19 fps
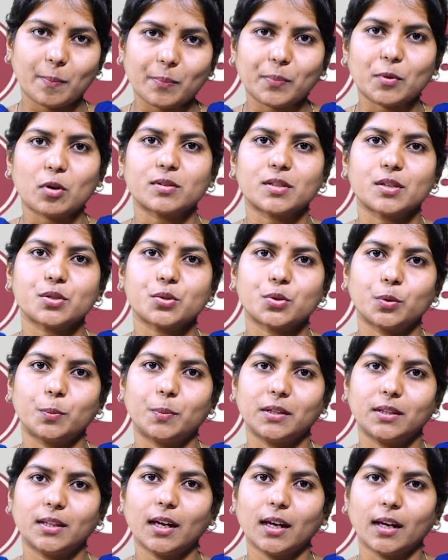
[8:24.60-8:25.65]
process should
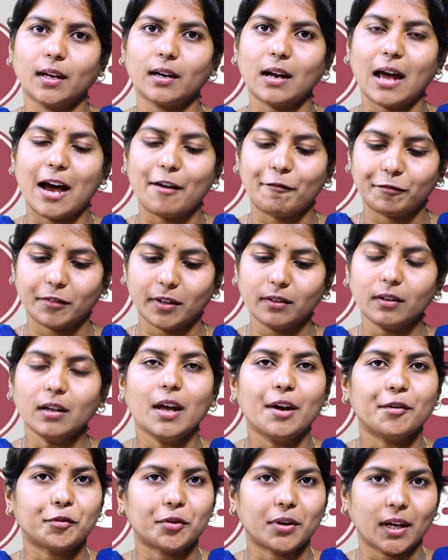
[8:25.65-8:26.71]
be there after
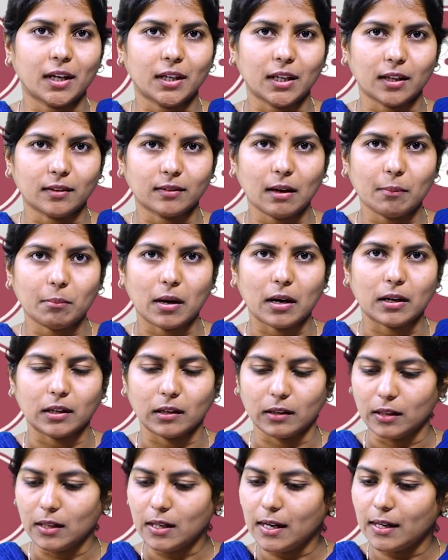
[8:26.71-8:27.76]
training the model.
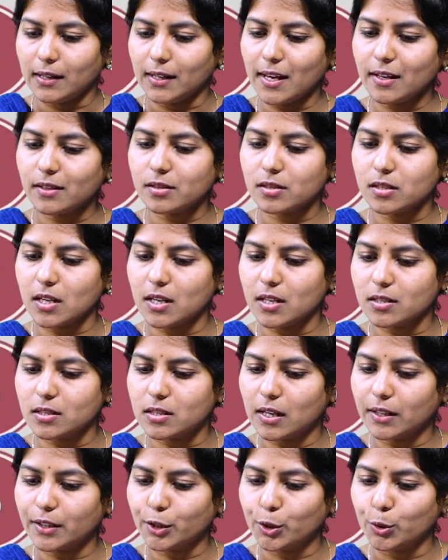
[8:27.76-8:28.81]
Next is
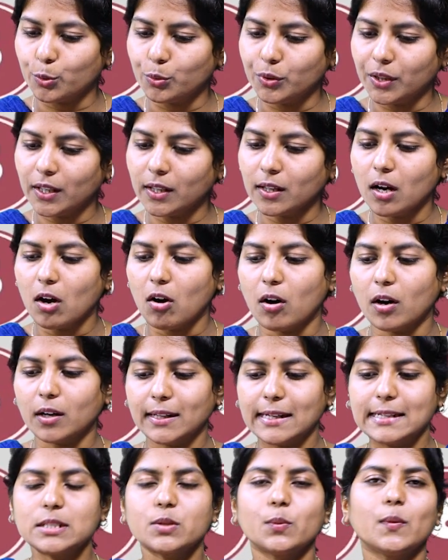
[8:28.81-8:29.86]
the tuning, or
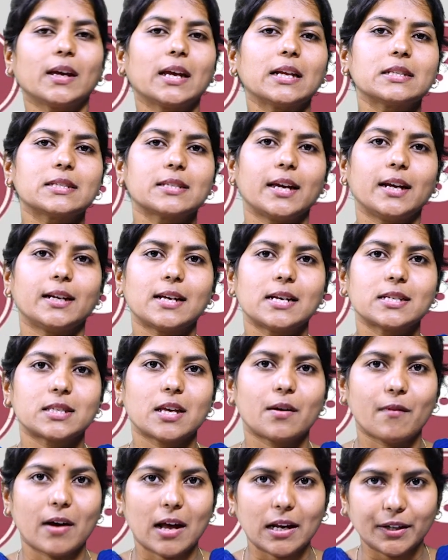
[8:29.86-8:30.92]
else we can say it as the
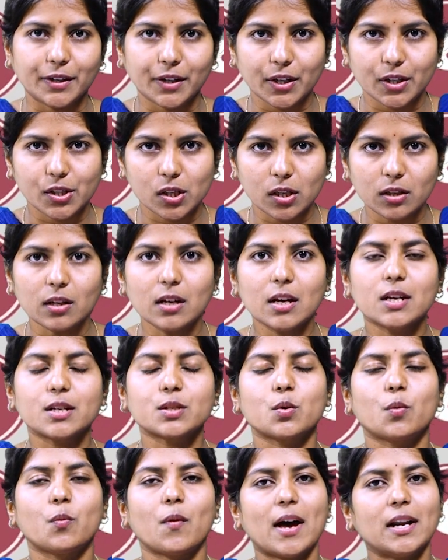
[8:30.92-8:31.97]
validation.
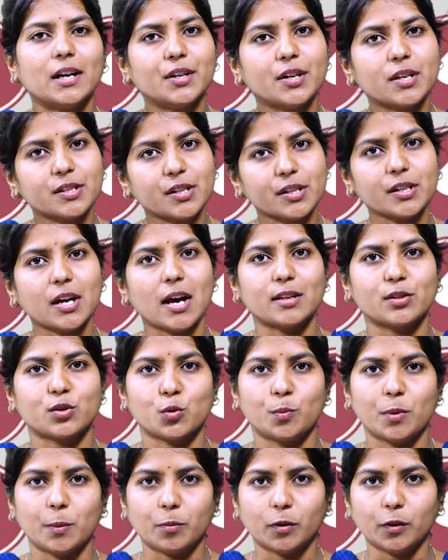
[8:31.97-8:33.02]
So validation has to
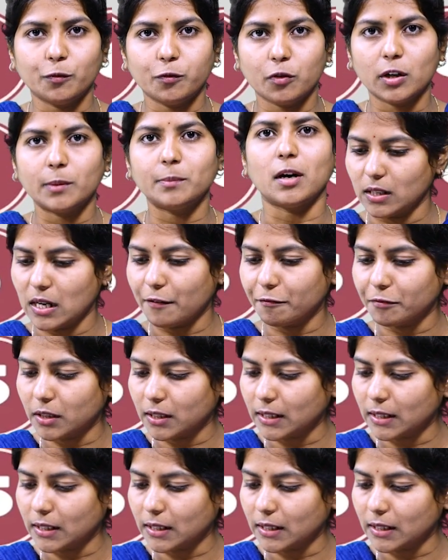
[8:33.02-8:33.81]
be performed after